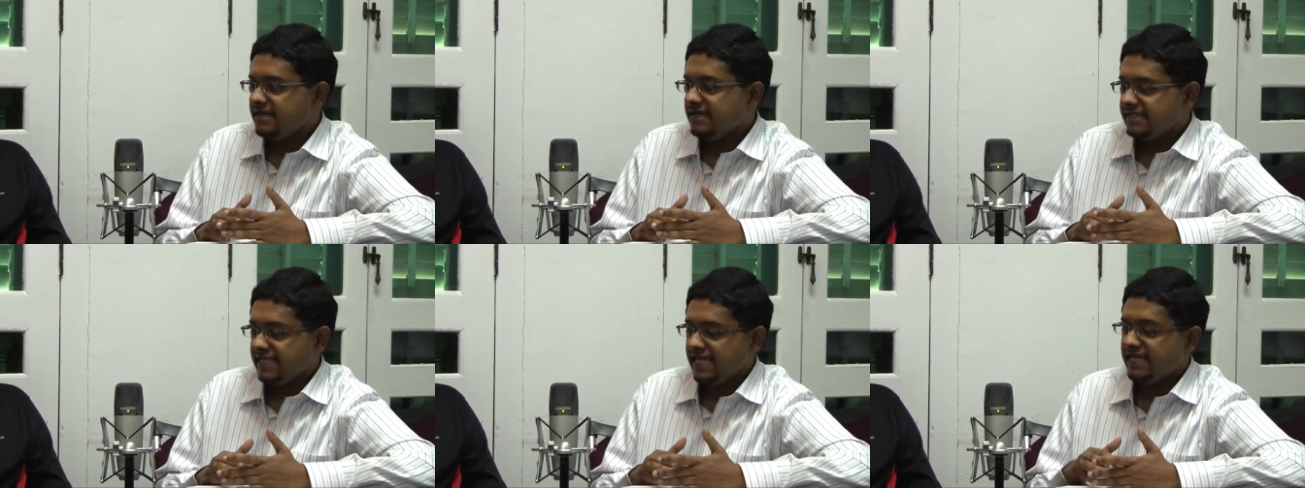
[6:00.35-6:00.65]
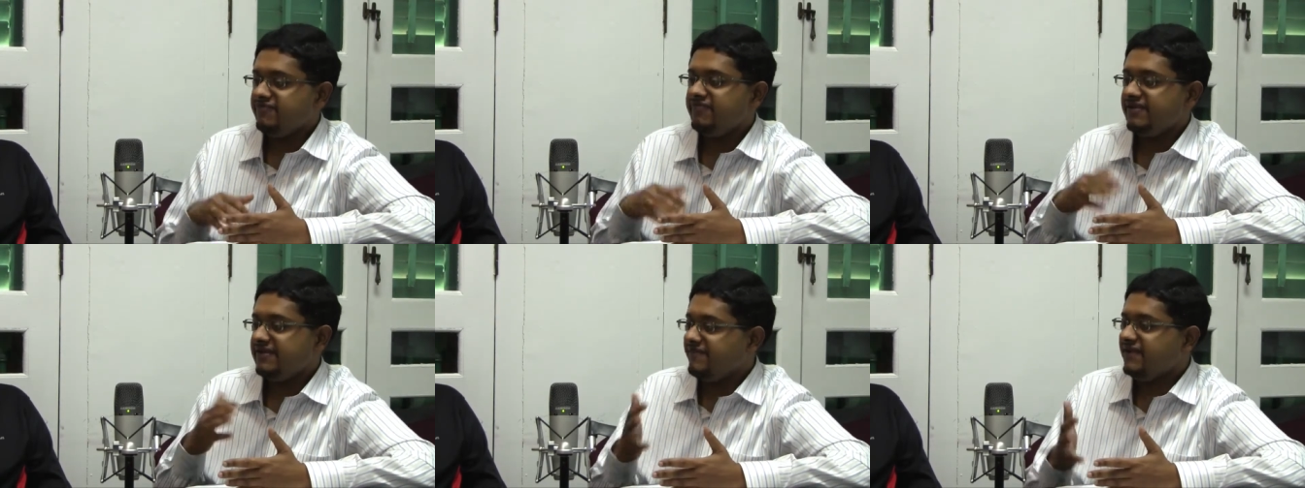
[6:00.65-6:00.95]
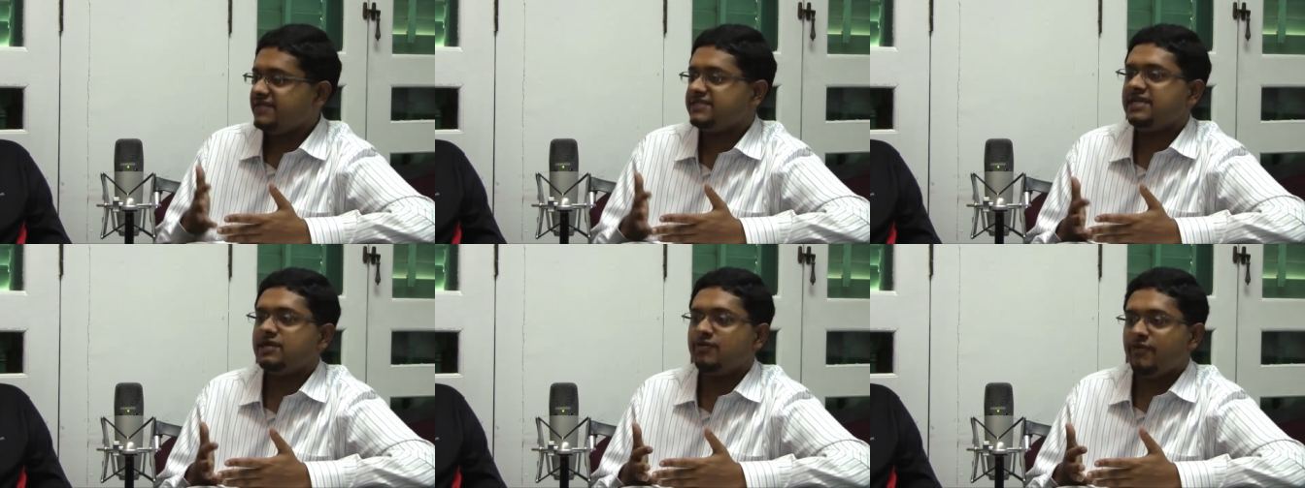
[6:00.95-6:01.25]
say you've
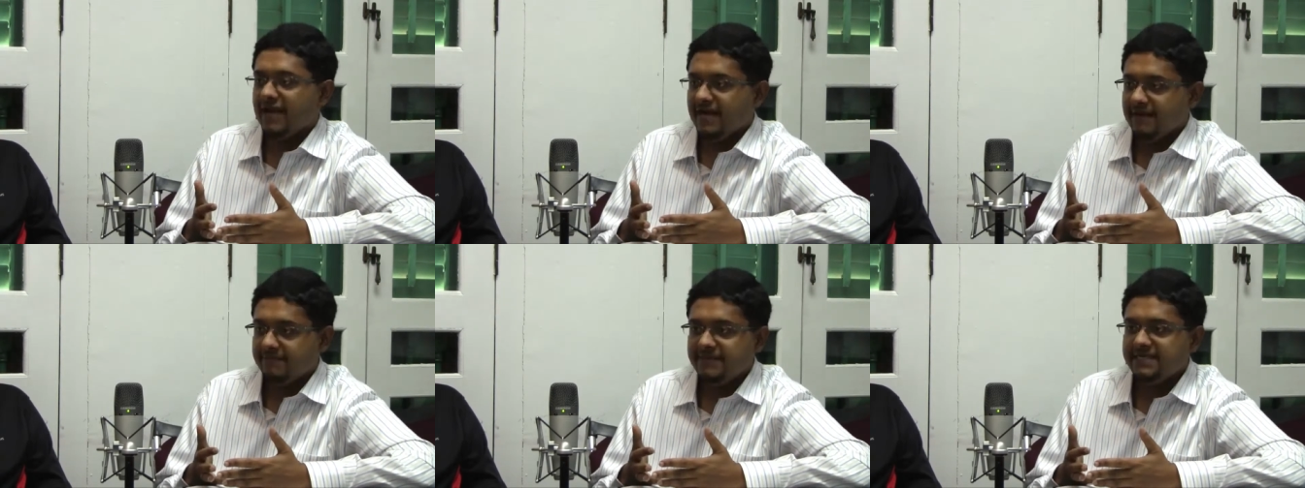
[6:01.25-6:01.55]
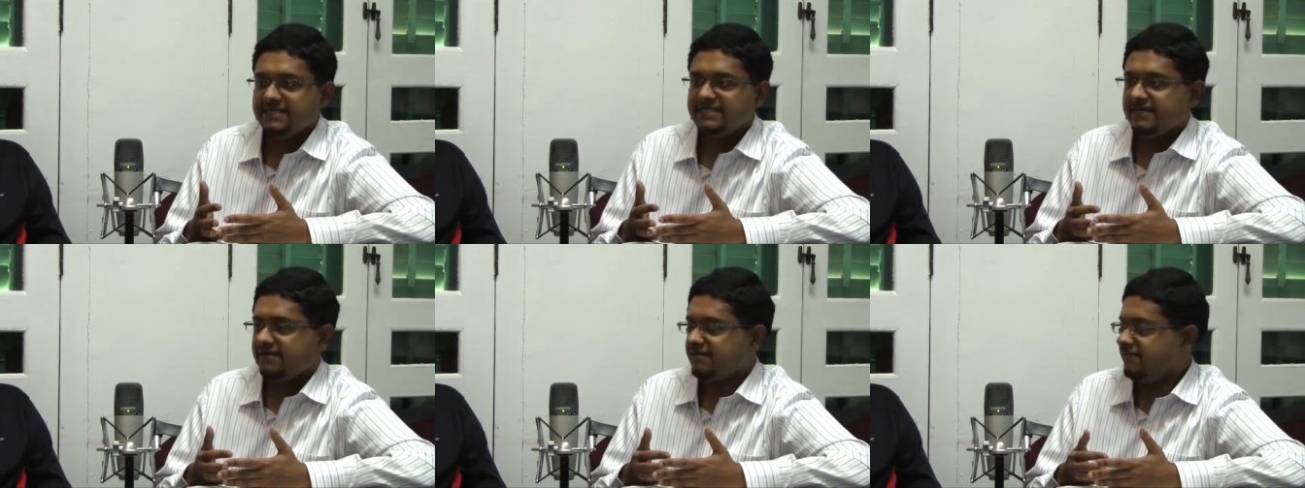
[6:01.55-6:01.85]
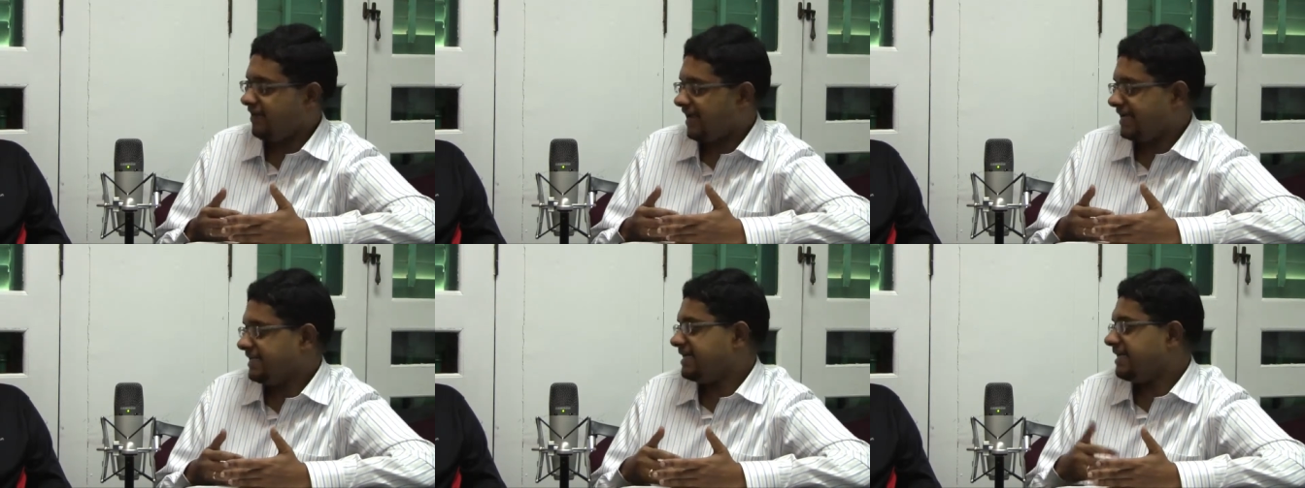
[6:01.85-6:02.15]
invested quite a bit in
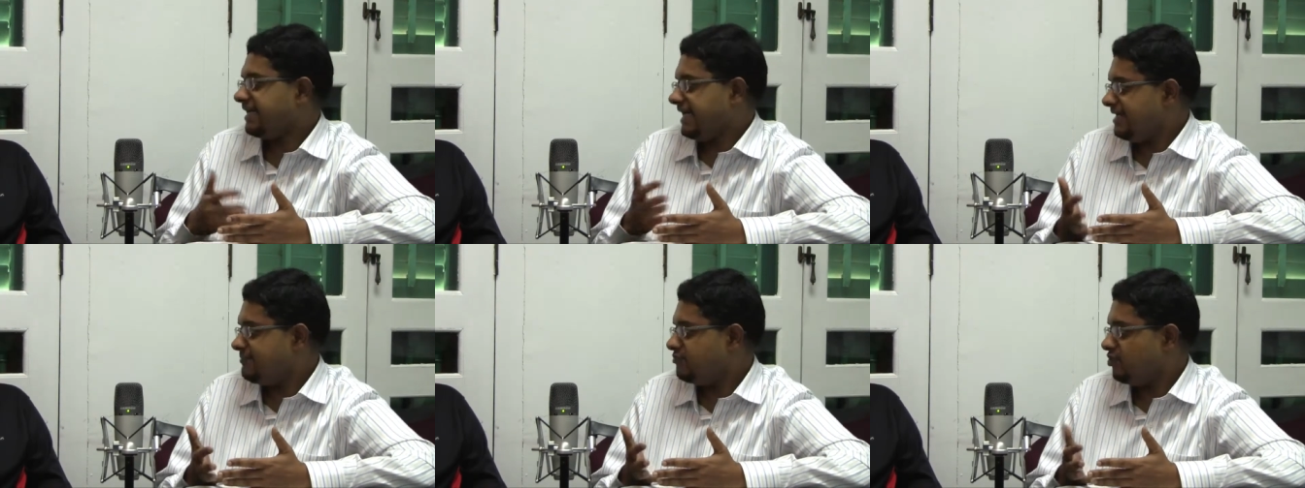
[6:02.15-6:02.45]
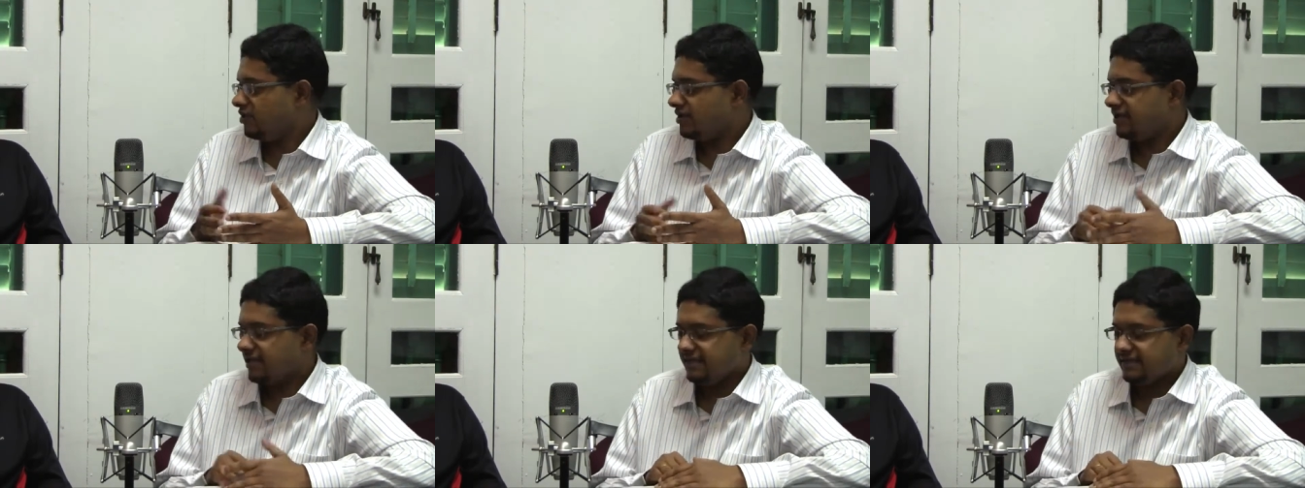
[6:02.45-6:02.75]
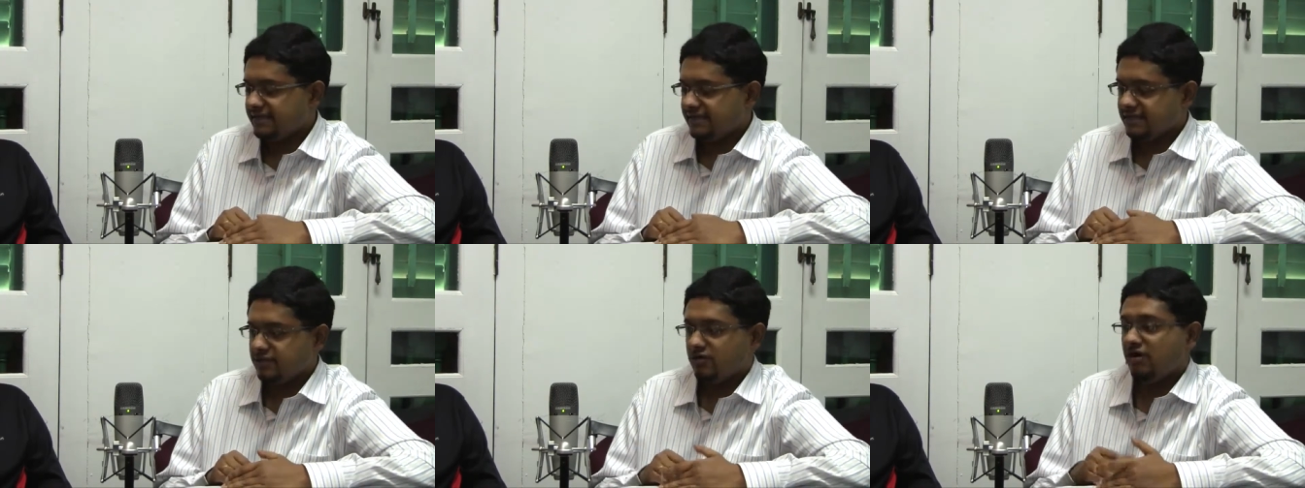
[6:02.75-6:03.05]
writing an ebook,
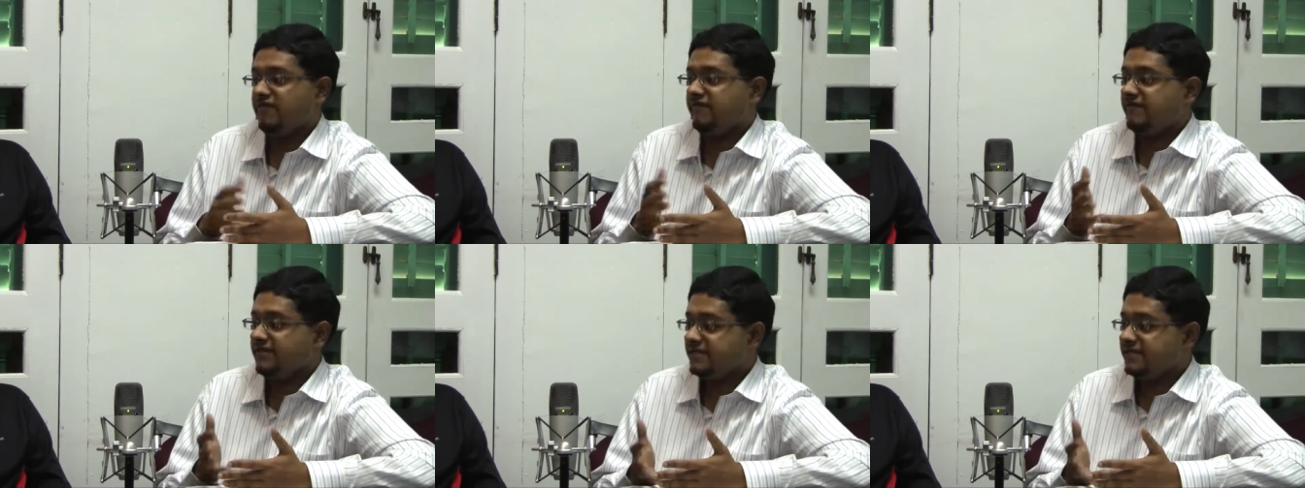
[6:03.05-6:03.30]
and there's a lot of